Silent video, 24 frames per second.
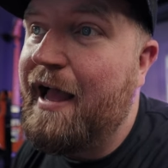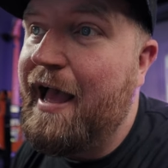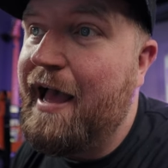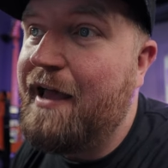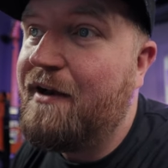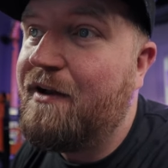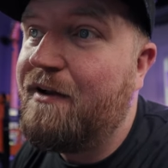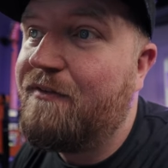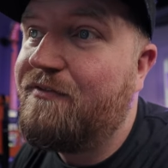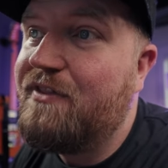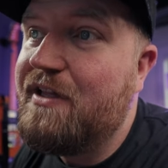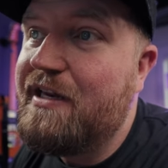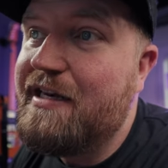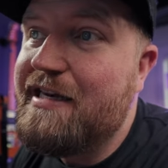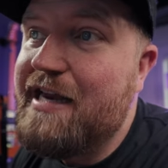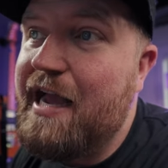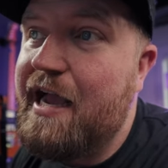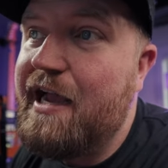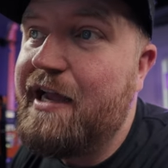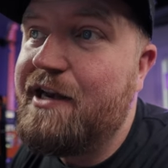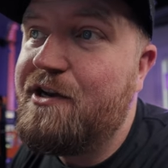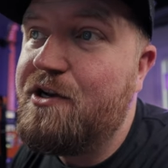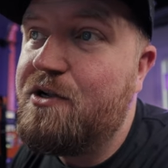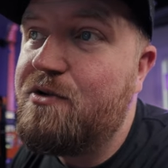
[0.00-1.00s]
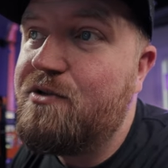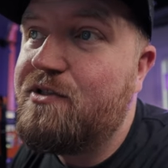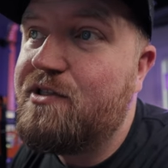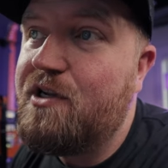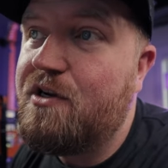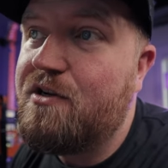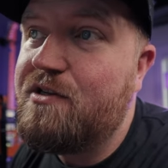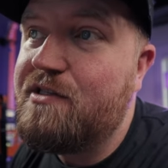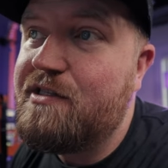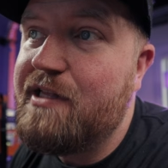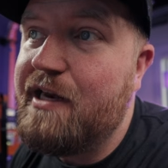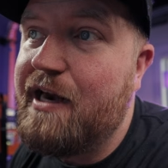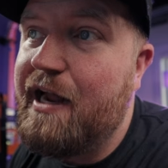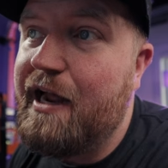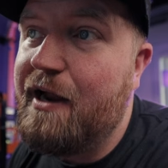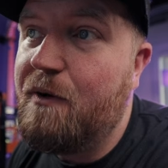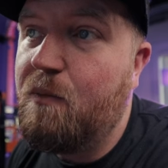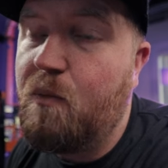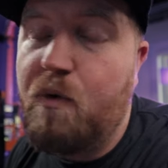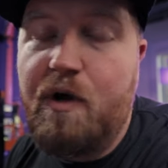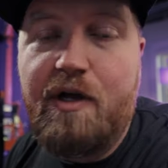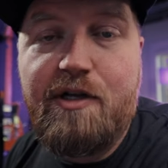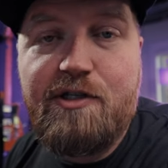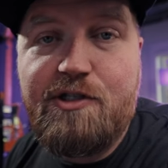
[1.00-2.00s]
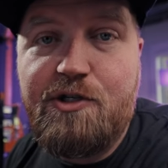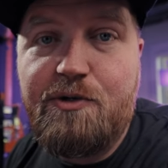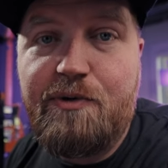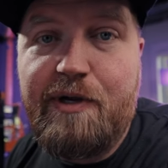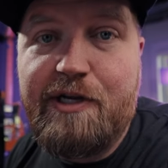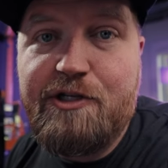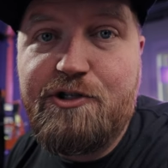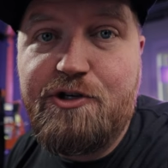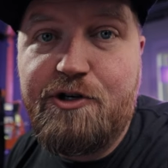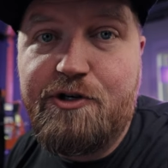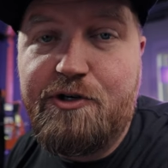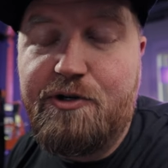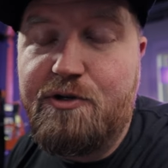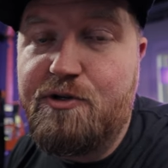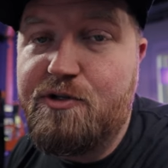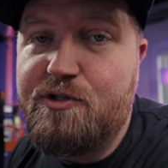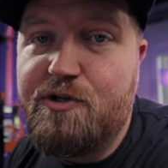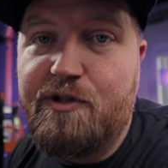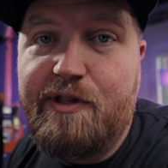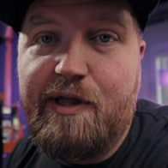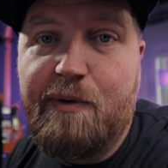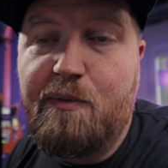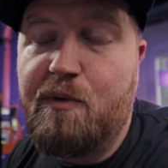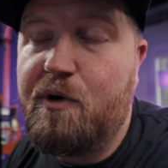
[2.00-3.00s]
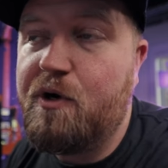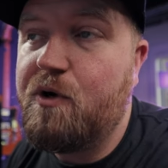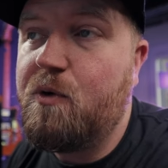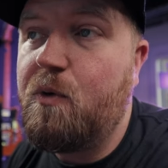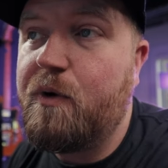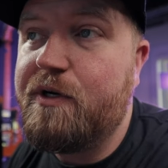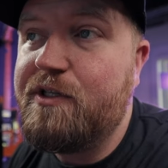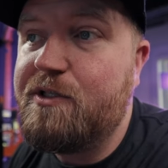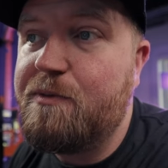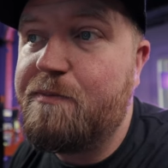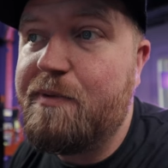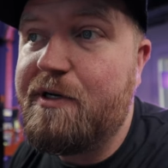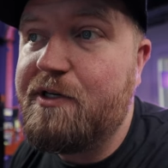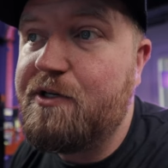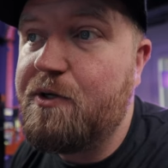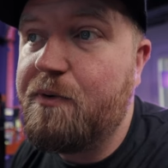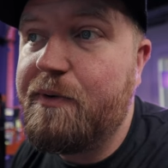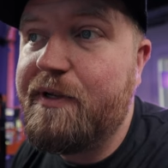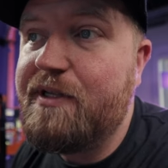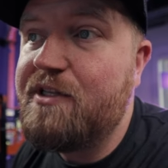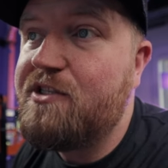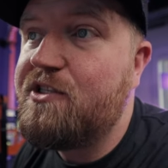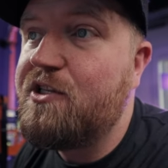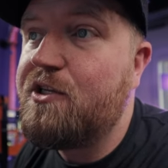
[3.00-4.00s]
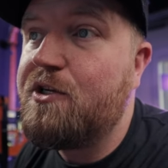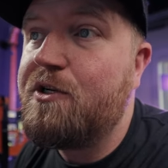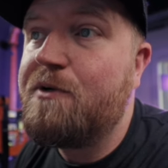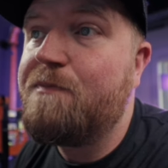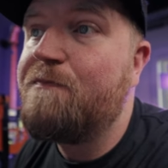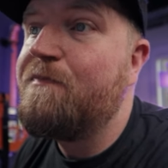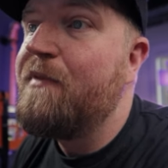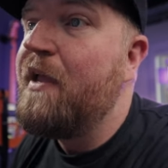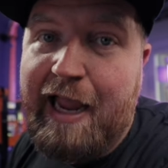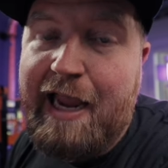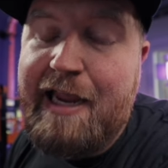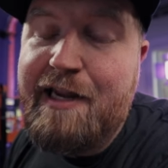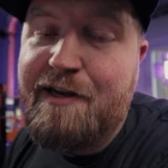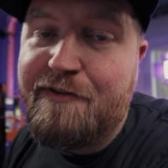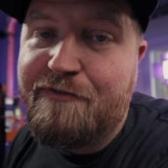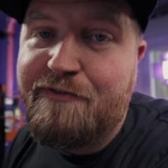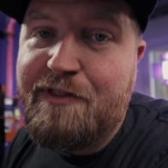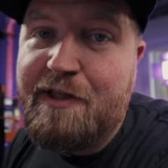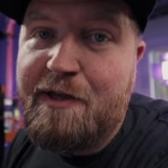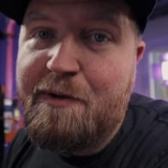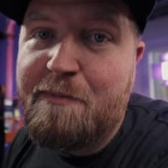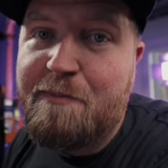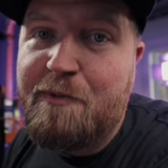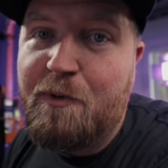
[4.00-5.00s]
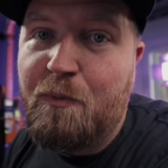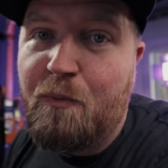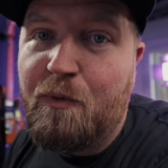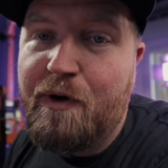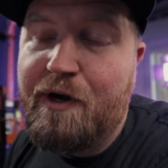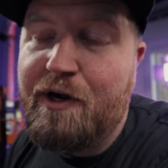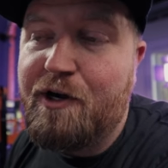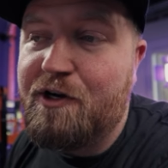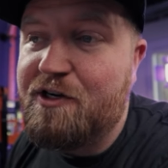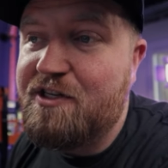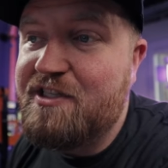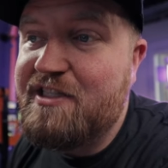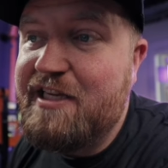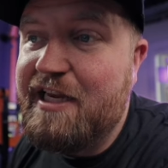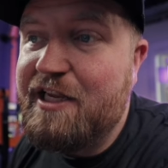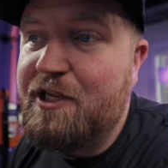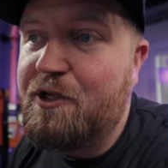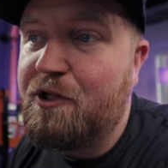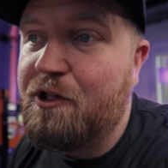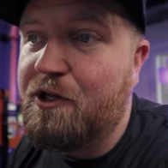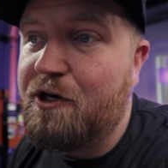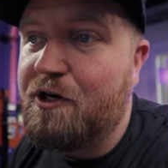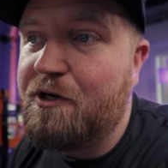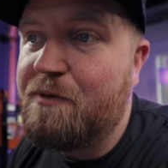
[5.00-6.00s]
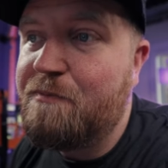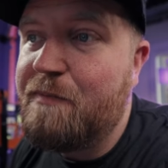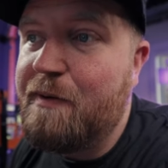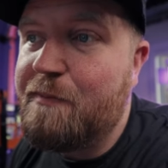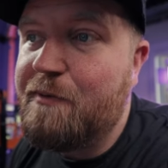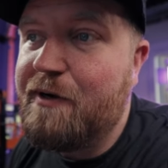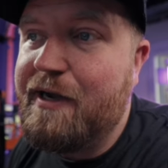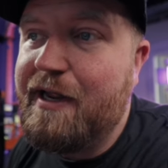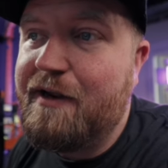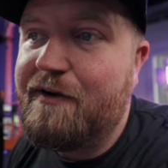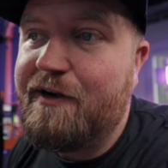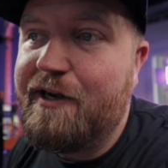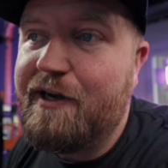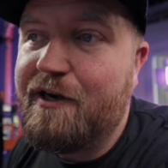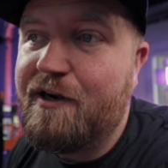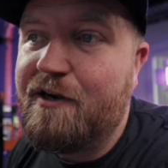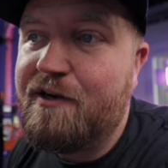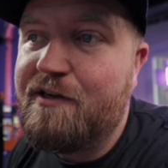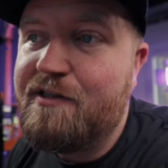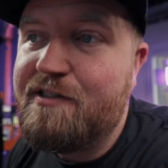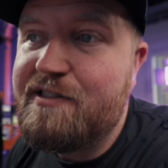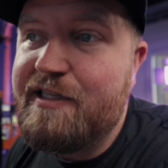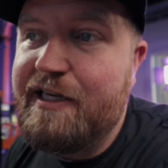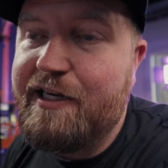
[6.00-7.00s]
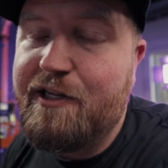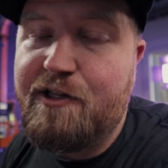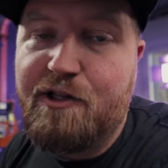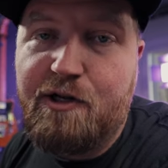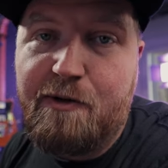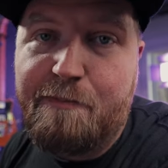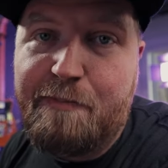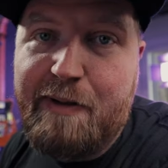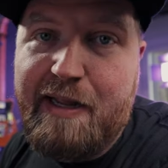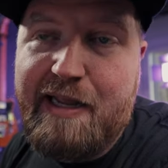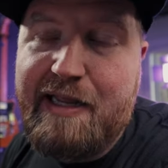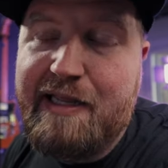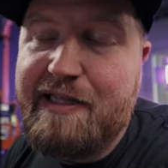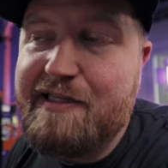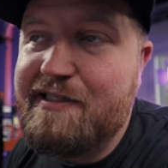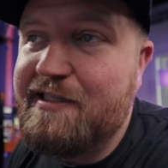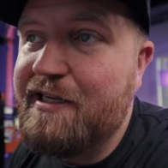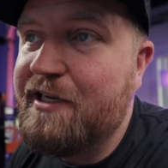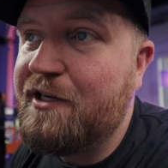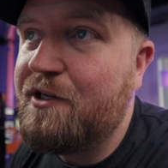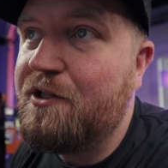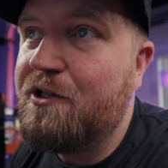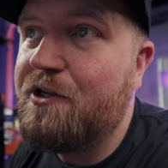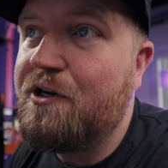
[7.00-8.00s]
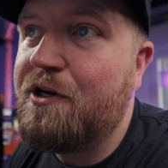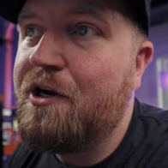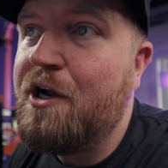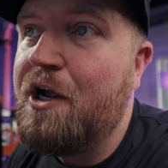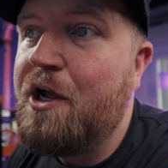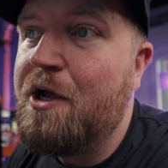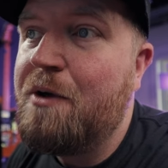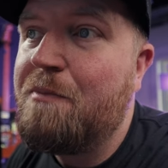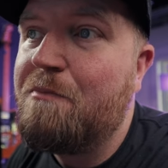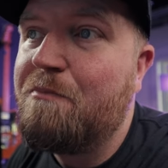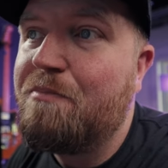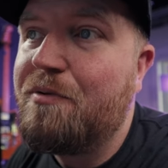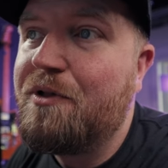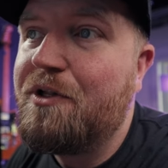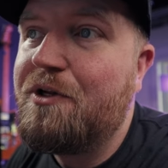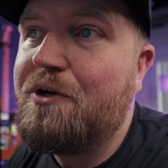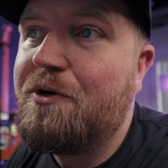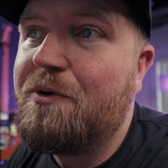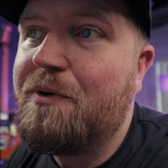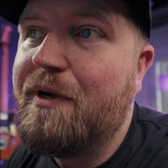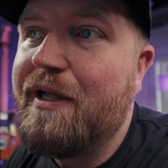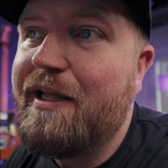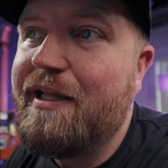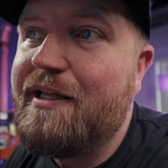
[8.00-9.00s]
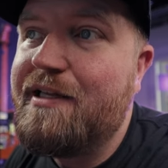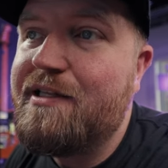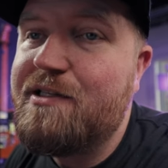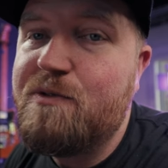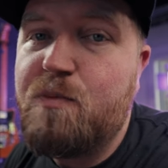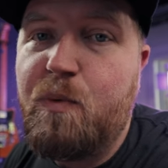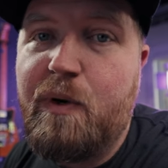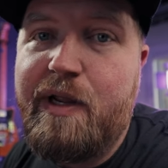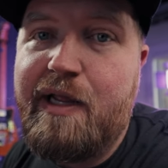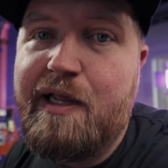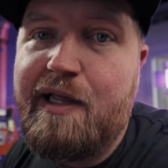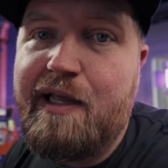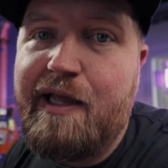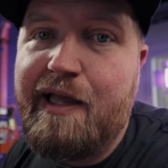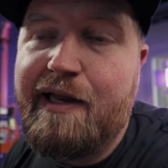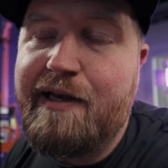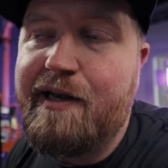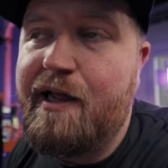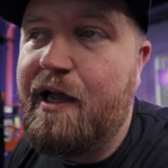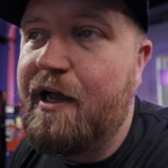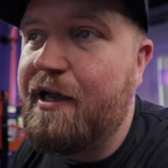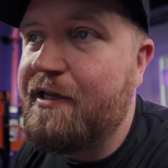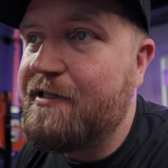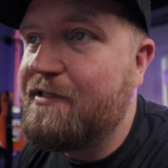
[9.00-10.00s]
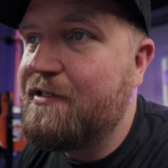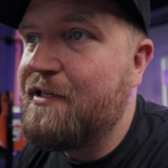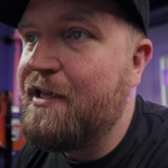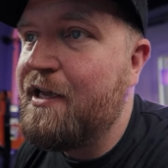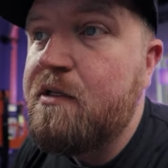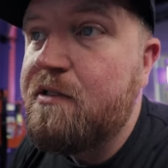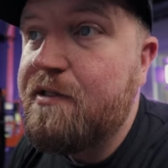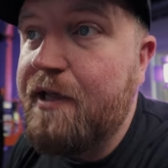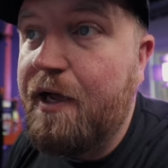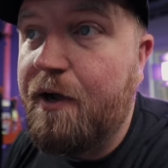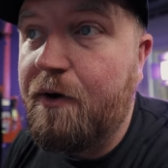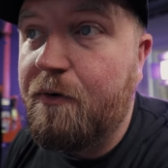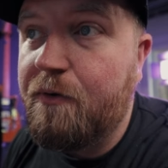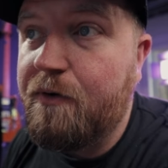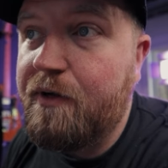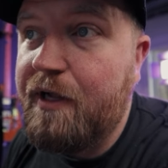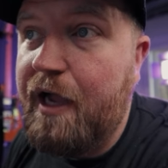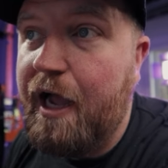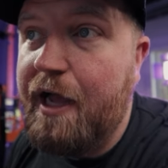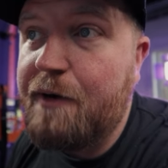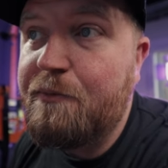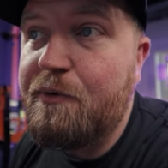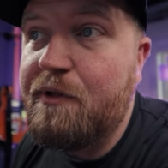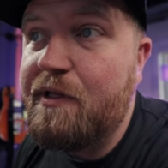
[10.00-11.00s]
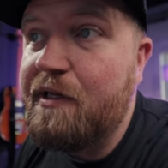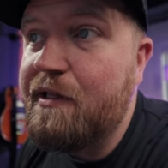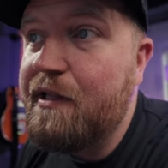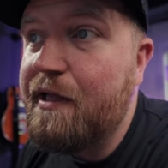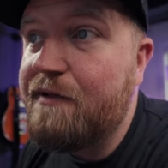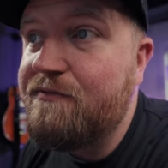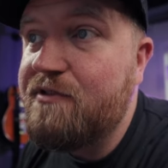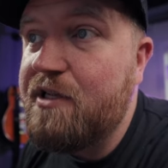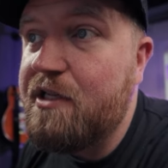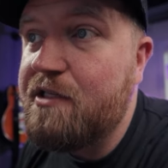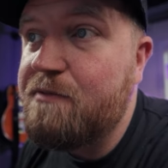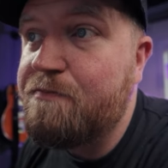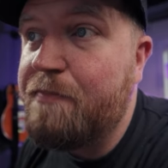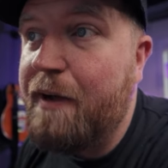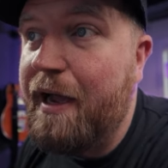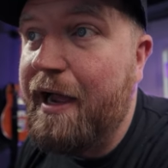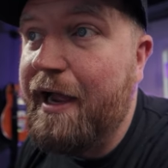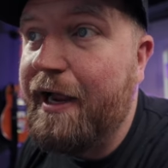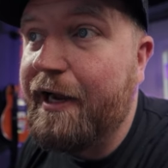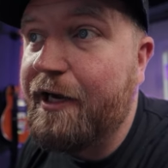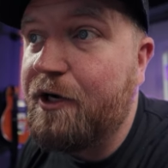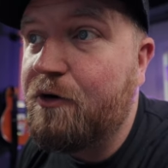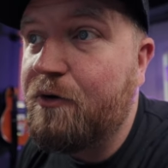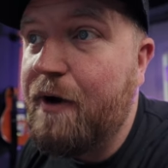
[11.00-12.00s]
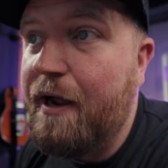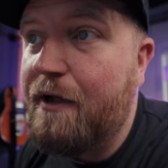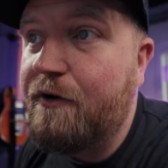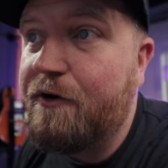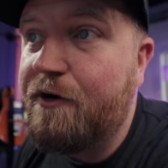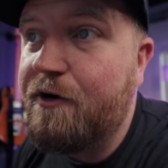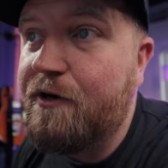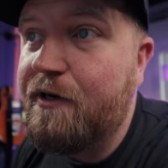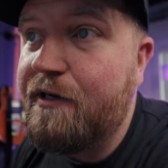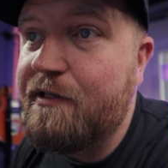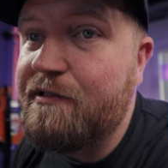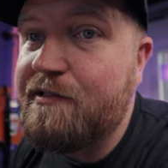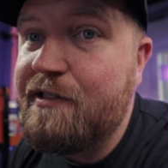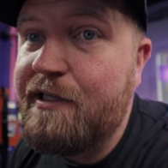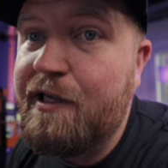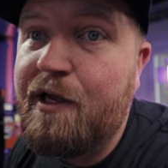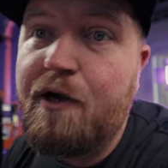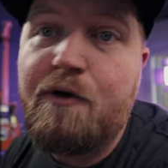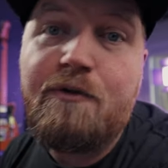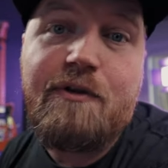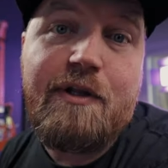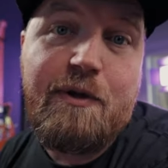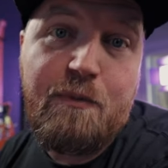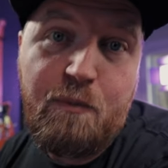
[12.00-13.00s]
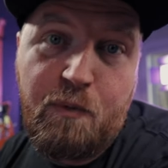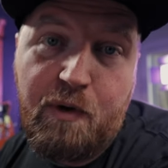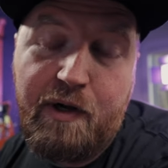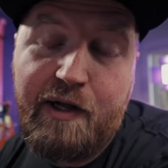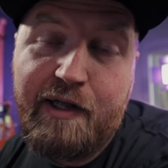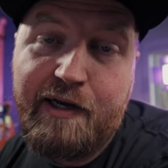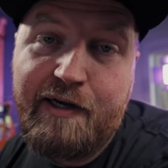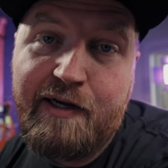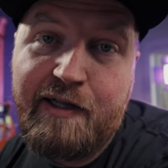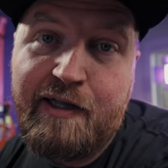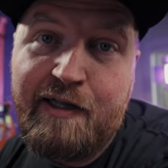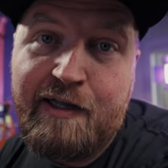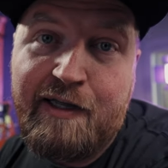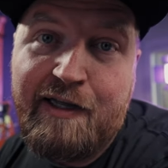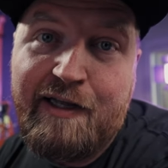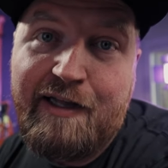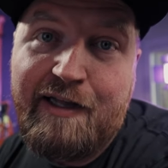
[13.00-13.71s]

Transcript: Out of the nine new songs that I want to introduce or that we're going to be doing soon, eight of them were singular. Remember down here, singular. Pink is singular, blue is we and us. So God Really Loves Us by Crowder is the only one